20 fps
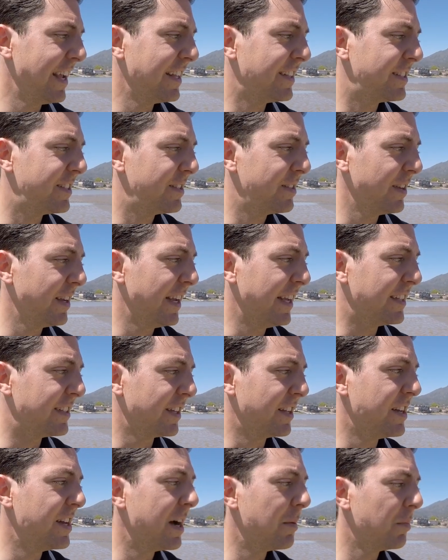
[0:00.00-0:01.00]
it's
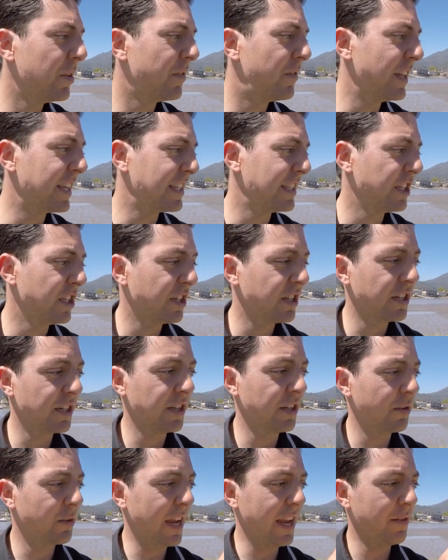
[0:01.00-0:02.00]
it's a number of things that you
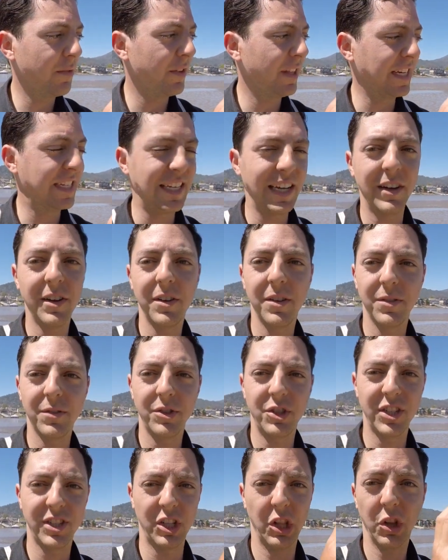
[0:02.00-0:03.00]
you can't really tell
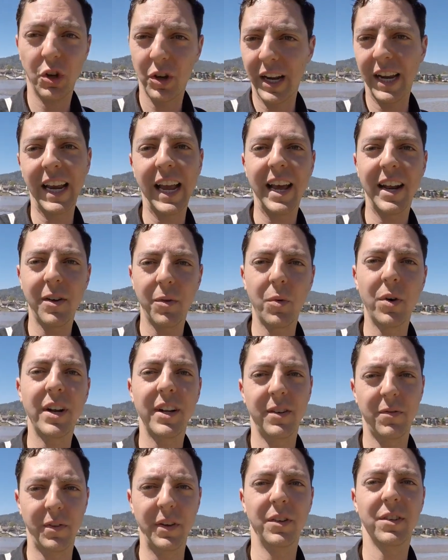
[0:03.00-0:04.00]
just looking at it what
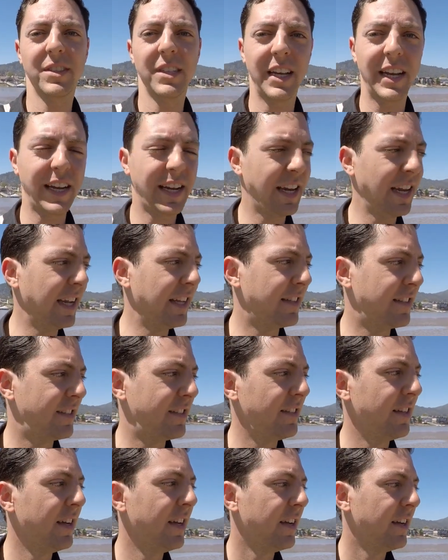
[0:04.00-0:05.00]
it feels like.
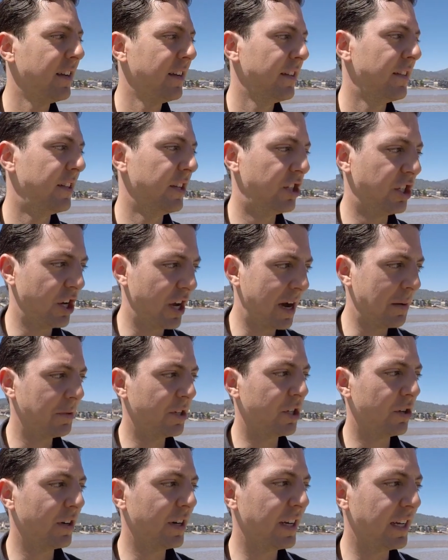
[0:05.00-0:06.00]
It's the
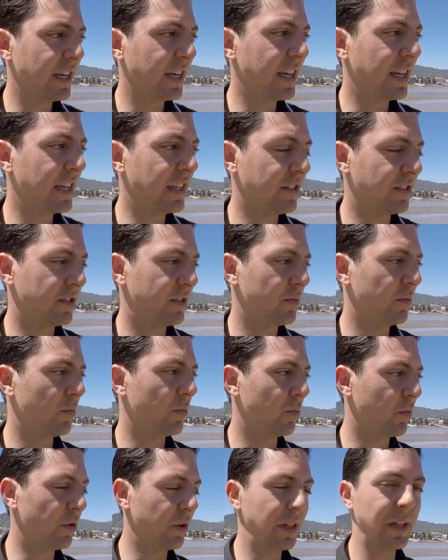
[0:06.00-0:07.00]
geometry is
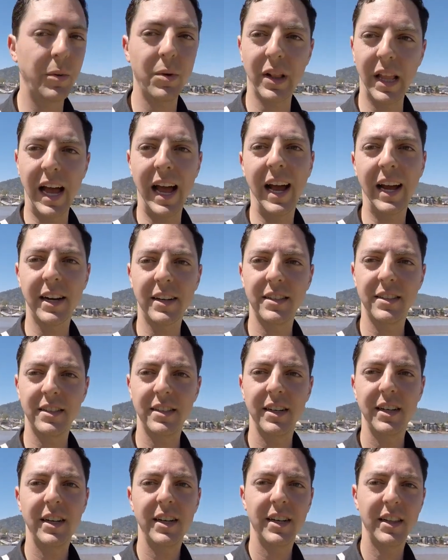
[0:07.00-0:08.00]
really
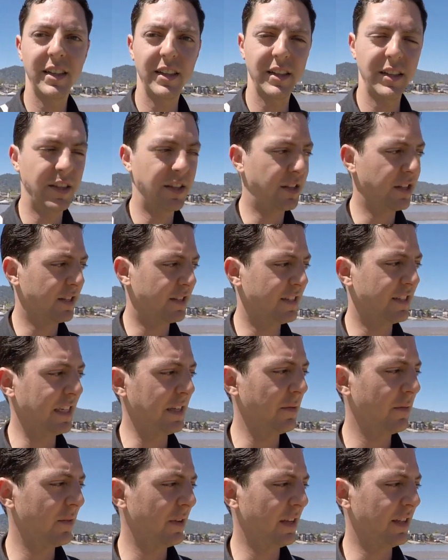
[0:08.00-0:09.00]
relaxed mm -hmm. the
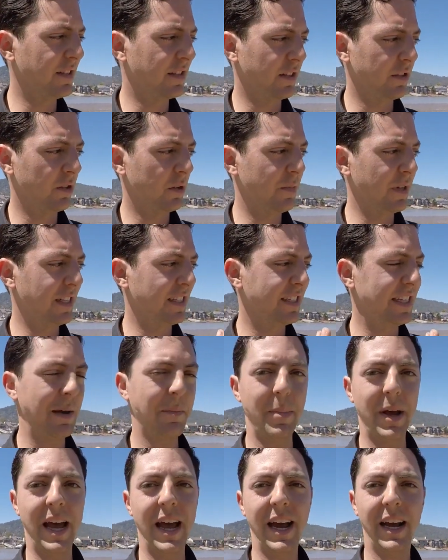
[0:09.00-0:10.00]
seat is a little bit
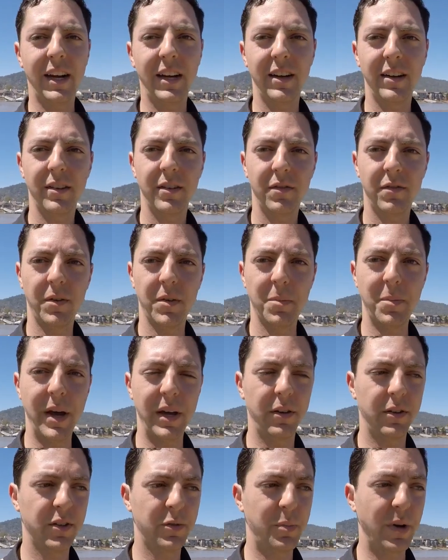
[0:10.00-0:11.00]
set back yeah. from the
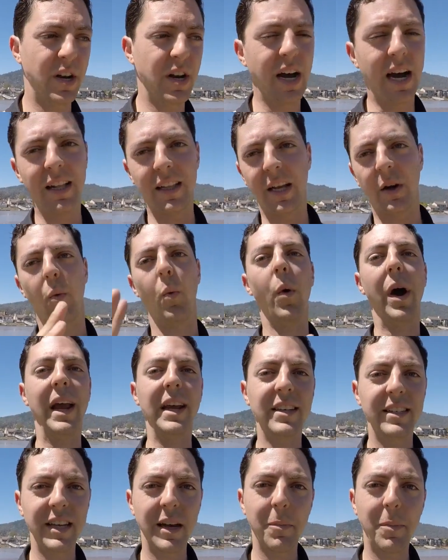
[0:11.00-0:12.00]
pedals, but not like
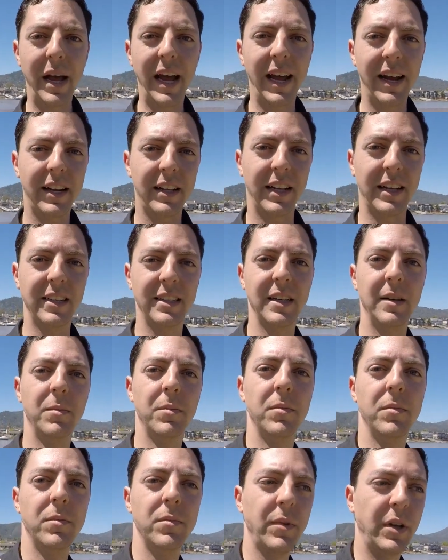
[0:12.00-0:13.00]
way set back like
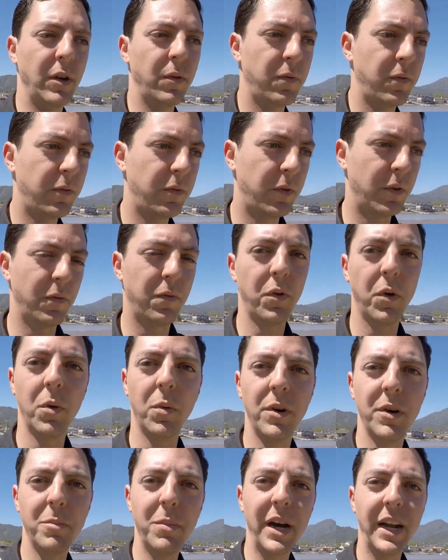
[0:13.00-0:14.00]
some you know foot
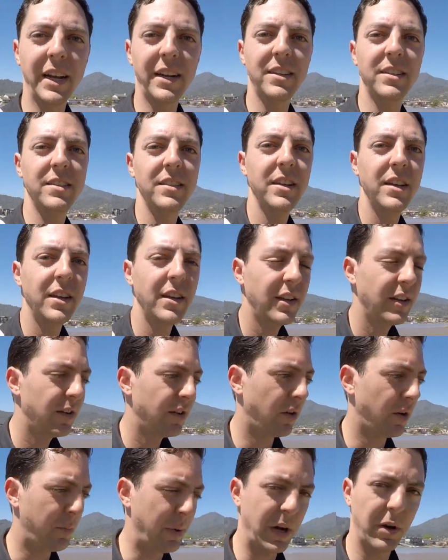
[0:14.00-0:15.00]
forward bikes. Yeah.
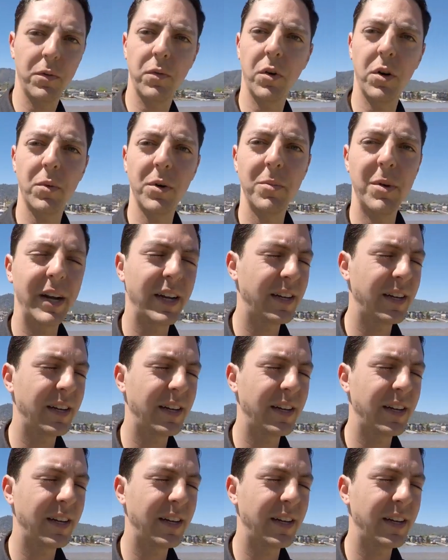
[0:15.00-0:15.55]
Or pedal forward